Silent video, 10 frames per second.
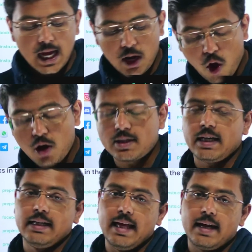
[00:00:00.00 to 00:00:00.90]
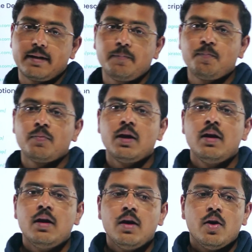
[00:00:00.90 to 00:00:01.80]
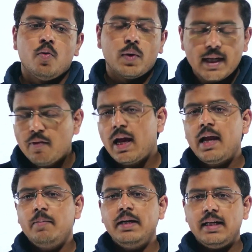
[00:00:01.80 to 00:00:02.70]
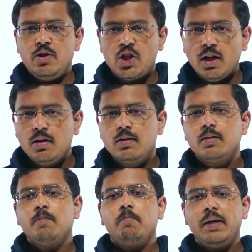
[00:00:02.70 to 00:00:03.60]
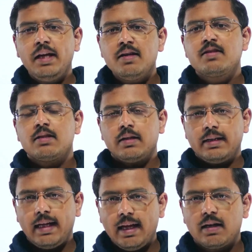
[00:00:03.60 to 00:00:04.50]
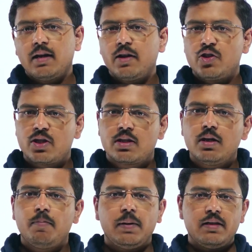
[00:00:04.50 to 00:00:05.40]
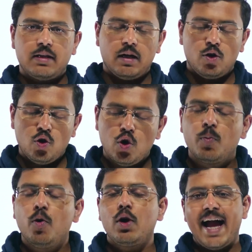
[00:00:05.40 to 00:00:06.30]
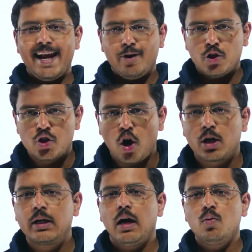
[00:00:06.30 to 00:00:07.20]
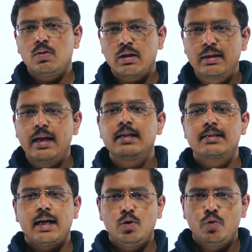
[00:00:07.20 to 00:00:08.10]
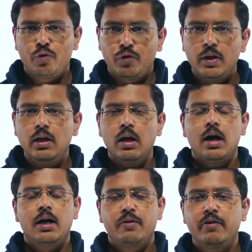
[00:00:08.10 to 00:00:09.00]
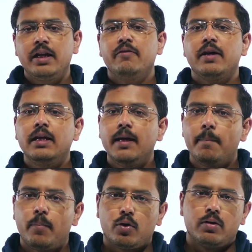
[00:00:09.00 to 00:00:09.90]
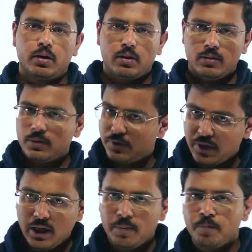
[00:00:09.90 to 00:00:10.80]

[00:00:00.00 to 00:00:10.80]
Alongside that, whatever I'll be teaching, please take a register, please take a notebook and jot down the things that you feel are very, very important. Fine.